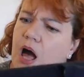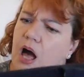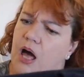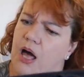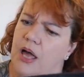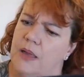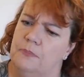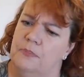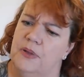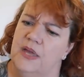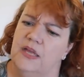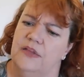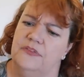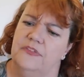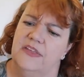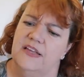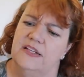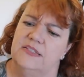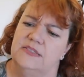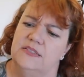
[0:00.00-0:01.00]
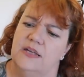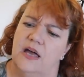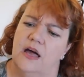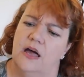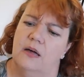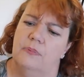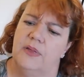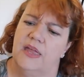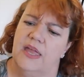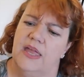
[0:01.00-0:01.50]
I picked this
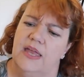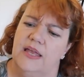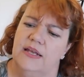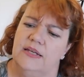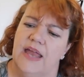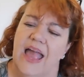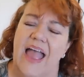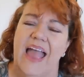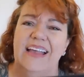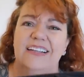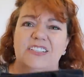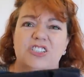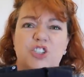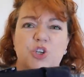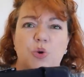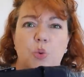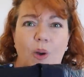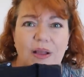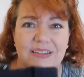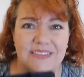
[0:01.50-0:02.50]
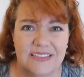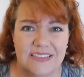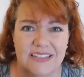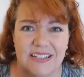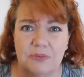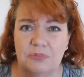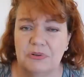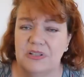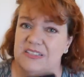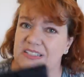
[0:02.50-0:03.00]
up in a
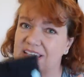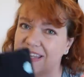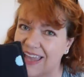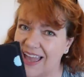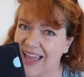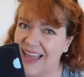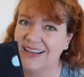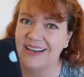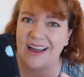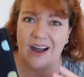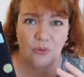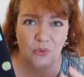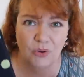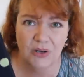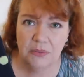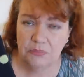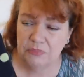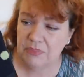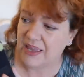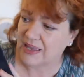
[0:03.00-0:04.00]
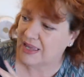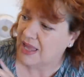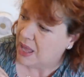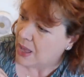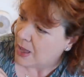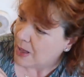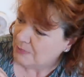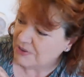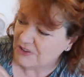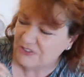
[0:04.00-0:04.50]
20 because again I want it big,
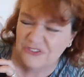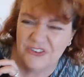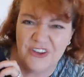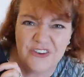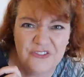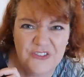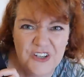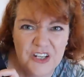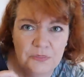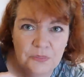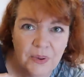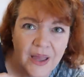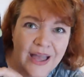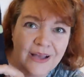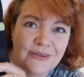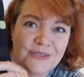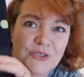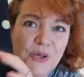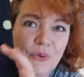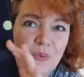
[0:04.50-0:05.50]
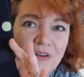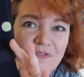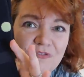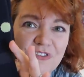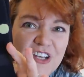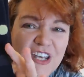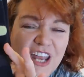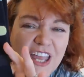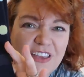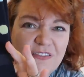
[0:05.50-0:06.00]
but £15, so I went
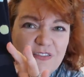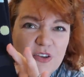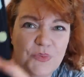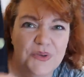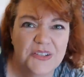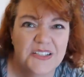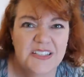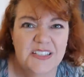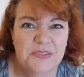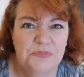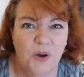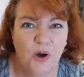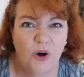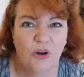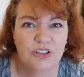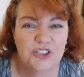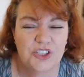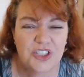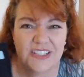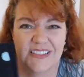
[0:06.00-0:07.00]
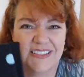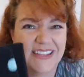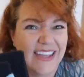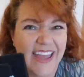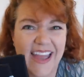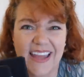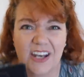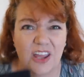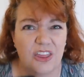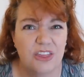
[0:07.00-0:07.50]
for navy with spots because
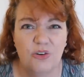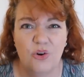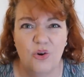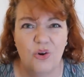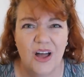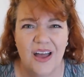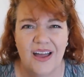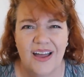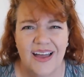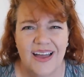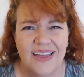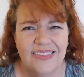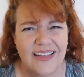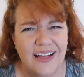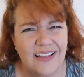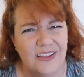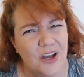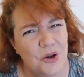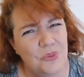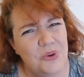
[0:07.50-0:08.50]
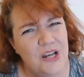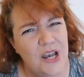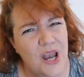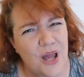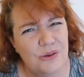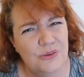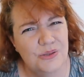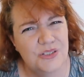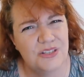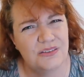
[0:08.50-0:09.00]
again I thought that'll go with
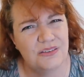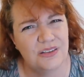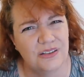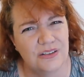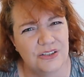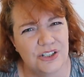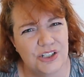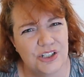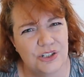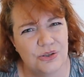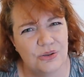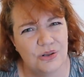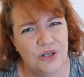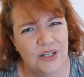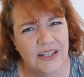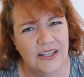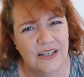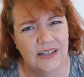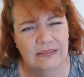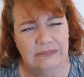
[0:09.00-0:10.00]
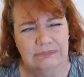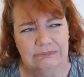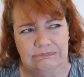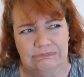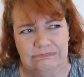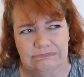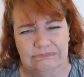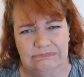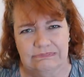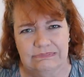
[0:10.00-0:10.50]
loads of things, surely,
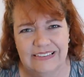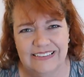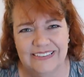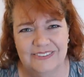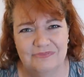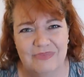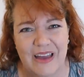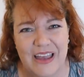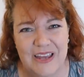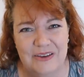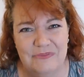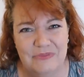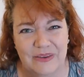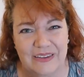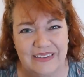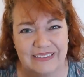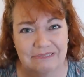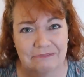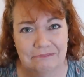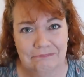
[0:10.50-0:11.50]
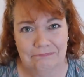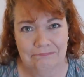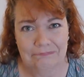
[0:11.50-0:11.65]
maybe.